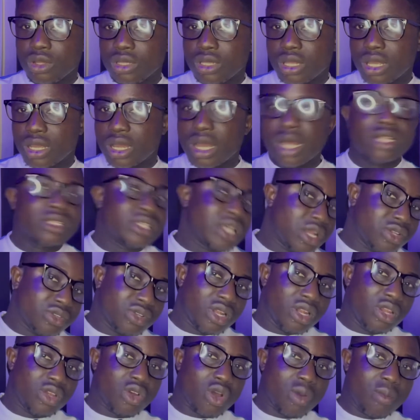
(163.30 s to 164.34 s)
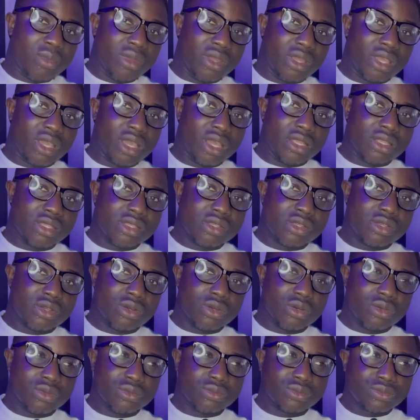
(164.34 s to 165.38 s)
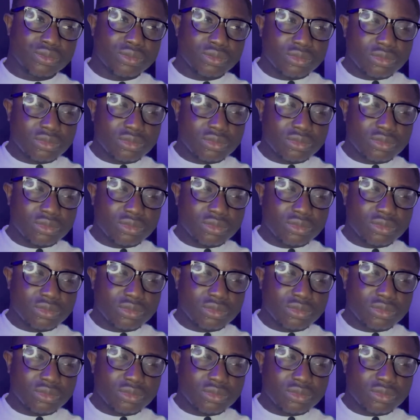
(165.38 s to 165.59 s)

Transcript: they can't actually communicate. So